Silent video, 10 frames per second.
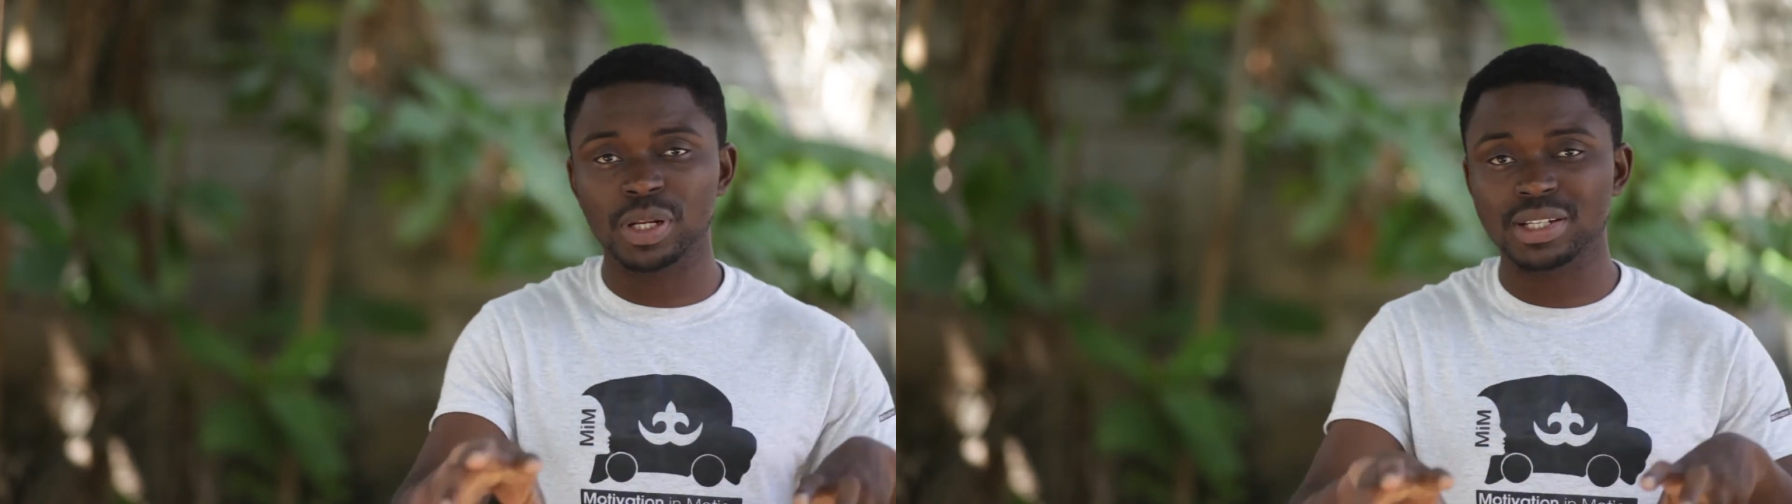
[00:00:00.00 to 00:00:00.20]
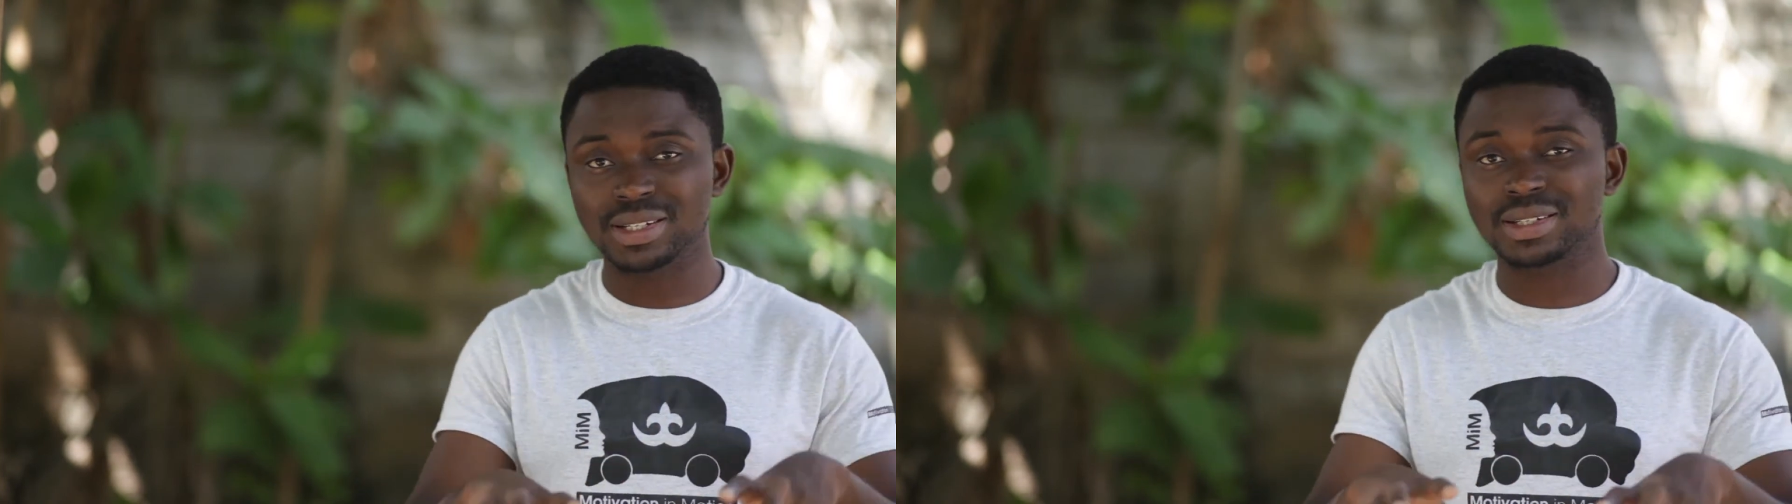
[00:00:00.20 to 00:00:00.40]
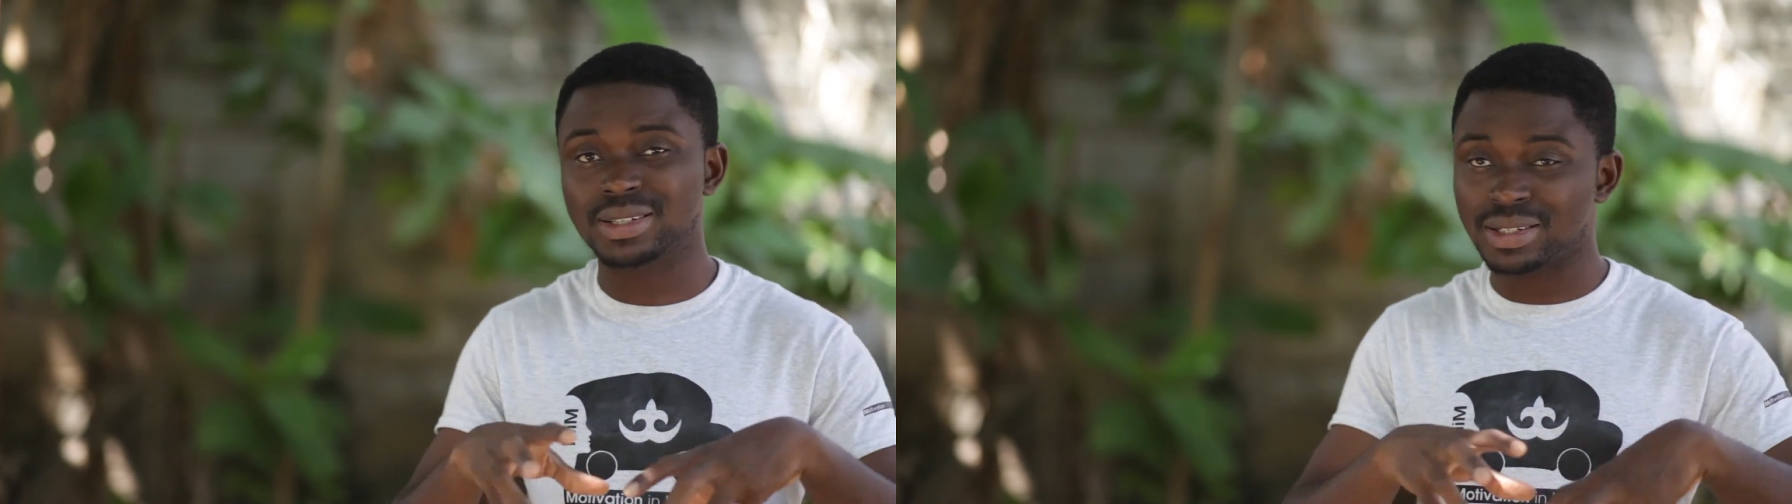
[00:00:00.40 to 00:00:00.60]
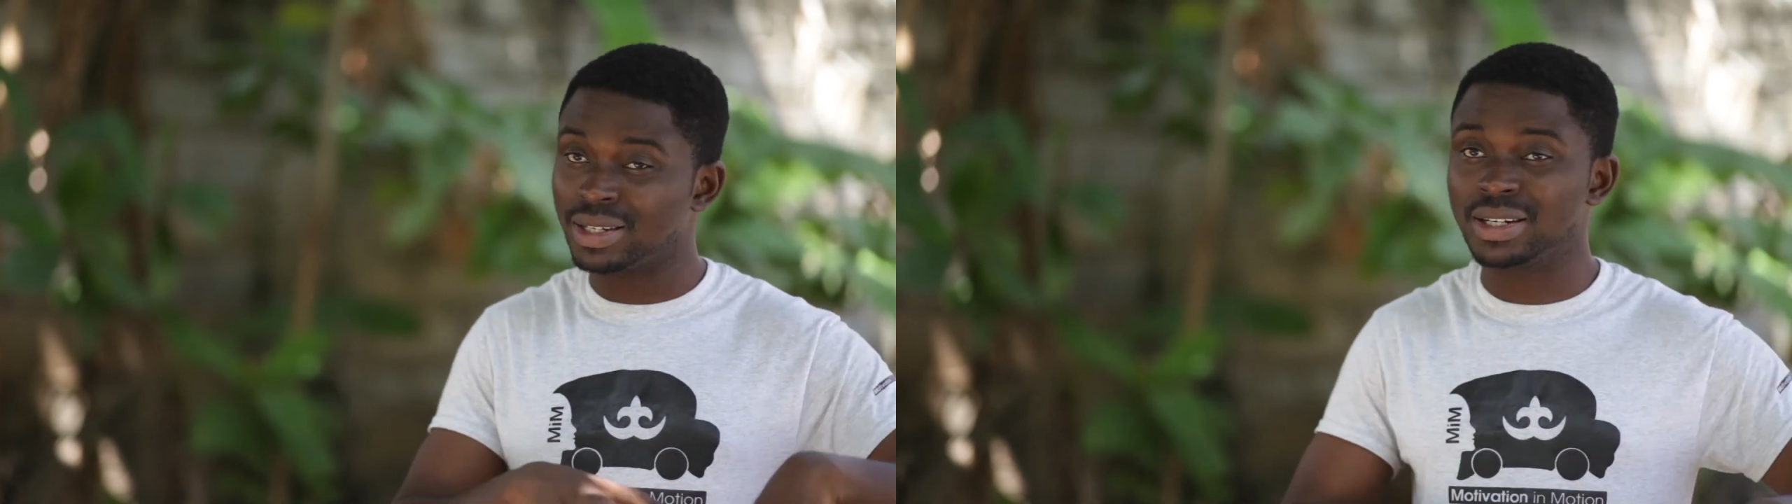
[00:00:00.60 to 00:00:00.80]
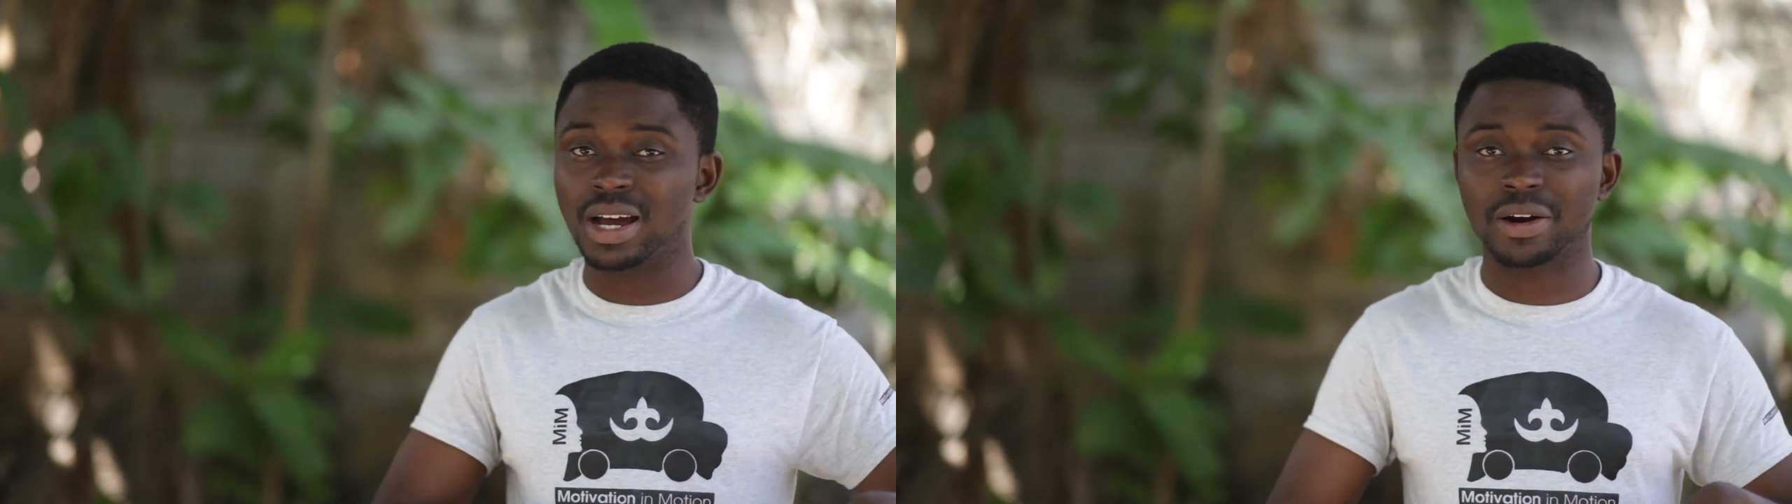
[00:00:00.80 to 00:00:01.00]
places
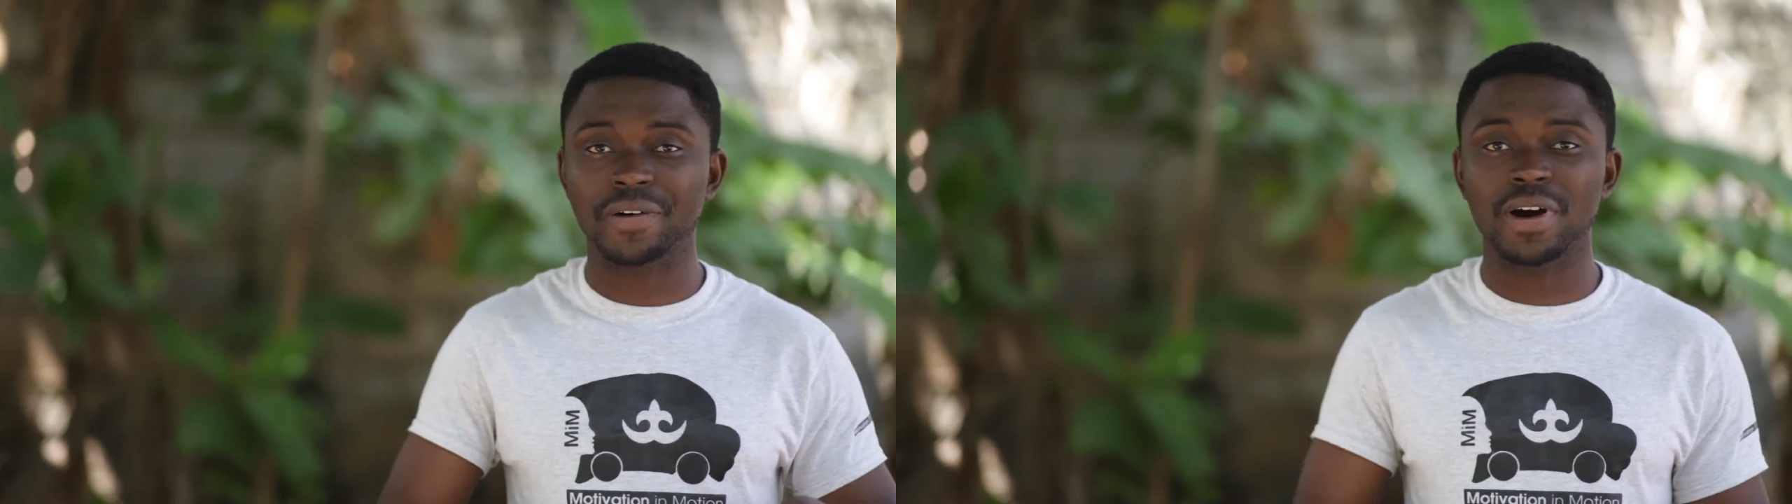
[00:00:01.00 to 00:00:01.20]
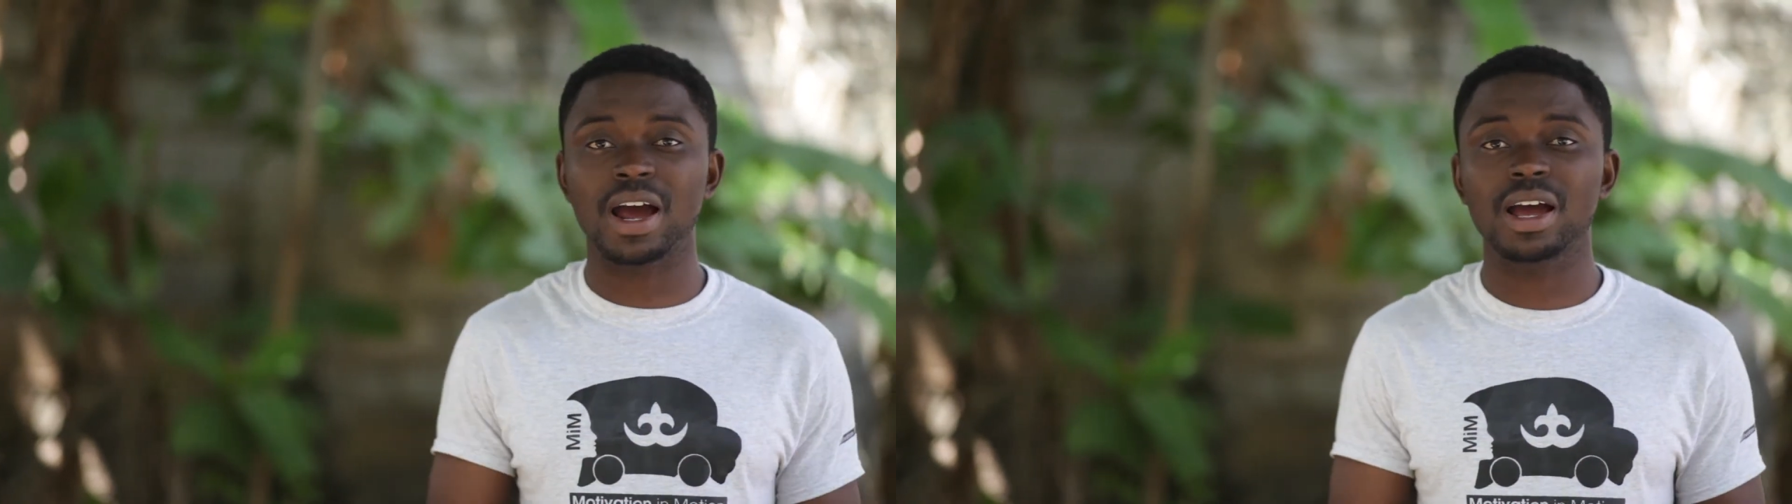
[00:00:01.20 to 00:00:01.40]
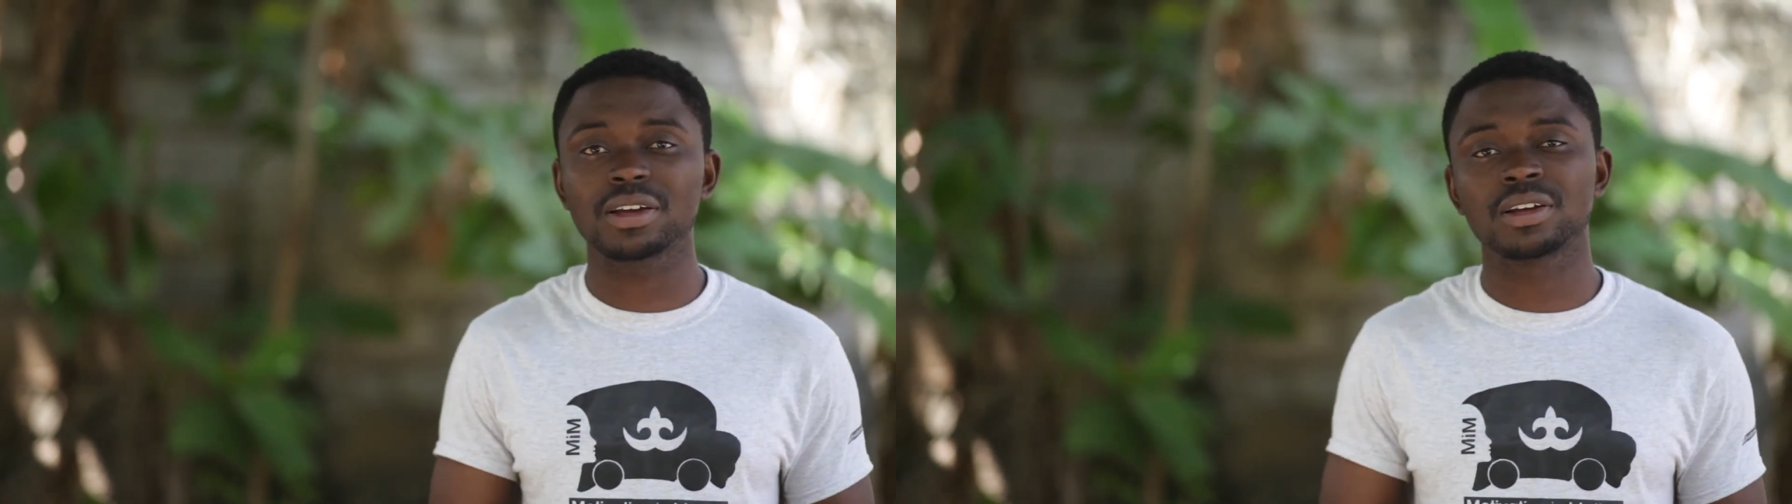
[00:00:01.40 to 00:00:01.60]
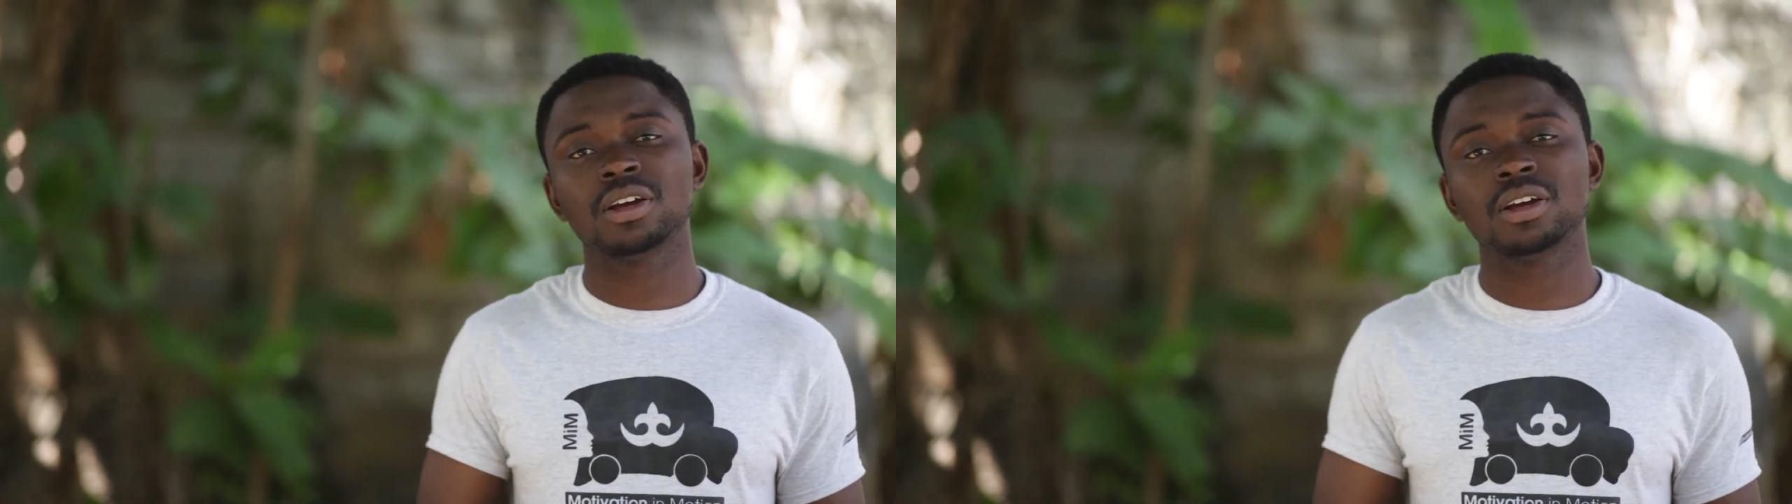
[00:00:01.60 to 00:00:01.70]
in Accra.